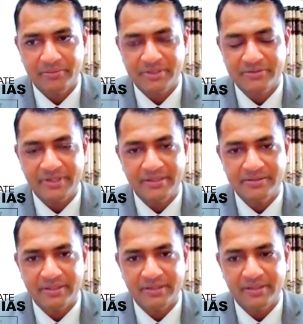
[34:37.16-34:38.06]

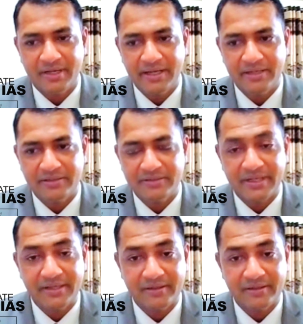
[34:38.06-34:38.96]
miscreants in the night
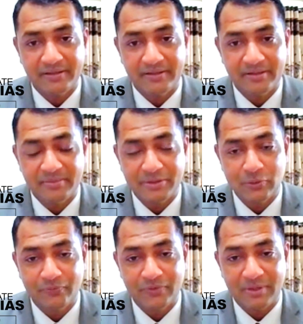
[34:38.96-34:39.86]
set the
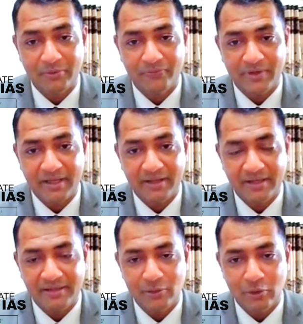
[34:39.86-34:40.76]
mushroom farm on fire,
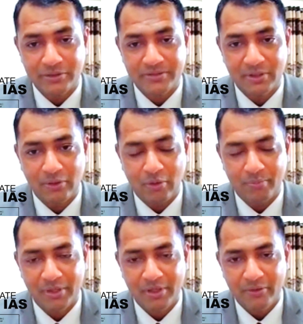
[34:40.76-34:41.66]
and he lost the
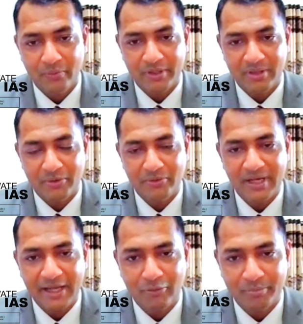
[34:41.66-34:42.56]
crop worth about 1
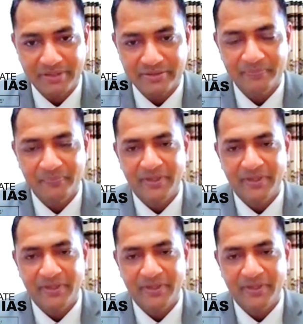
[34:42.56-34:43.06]
lakh rupees.